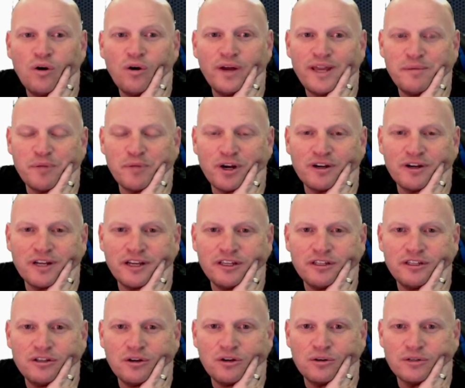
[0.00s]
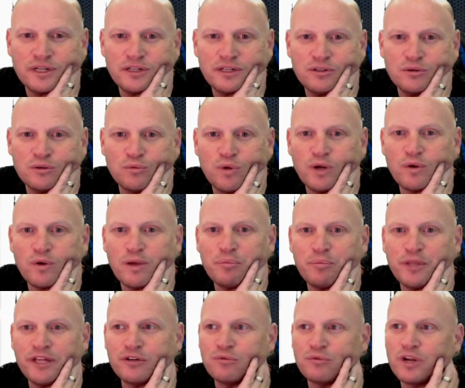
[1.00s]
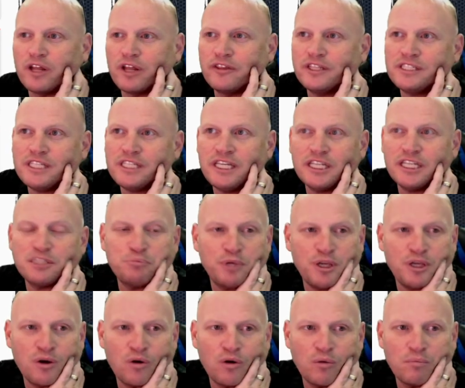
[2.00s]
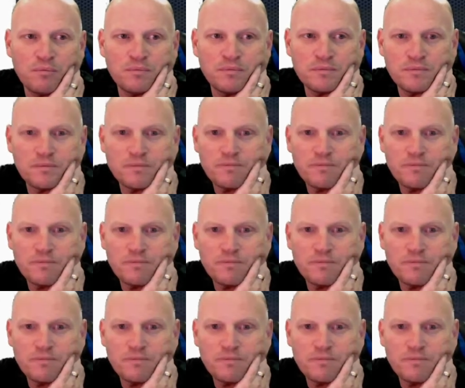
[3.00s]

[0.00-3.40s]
Oh, hey Martin, how you going? How you doing? What do I plan to run on this ESPHome?